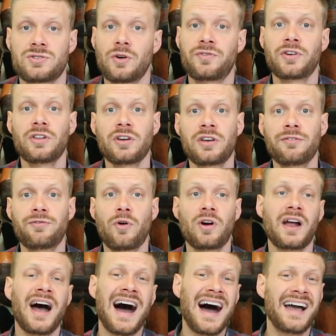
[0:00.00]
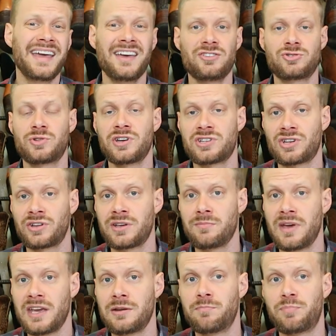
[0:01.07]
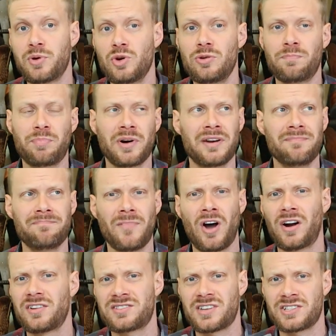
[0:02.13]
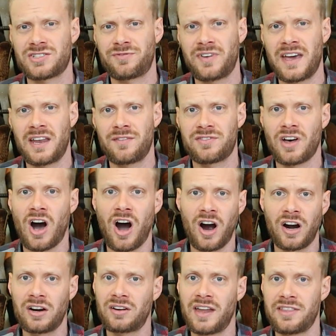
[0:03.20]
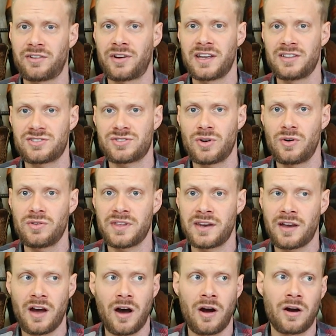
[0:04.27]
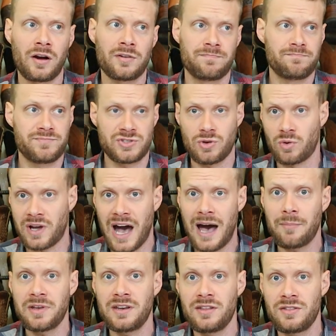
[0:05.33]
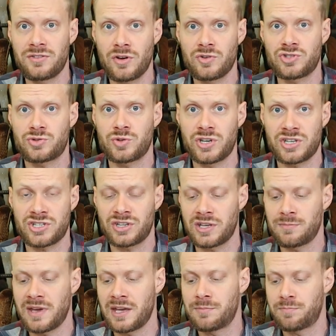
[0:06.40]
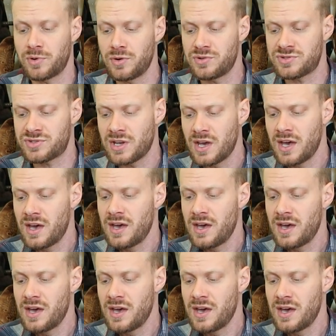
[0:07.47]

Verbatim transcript: So if you're looking for a high-end traditionally made boot but aren't such a fan of the hard leather insole that are so common in those traditionally made boots,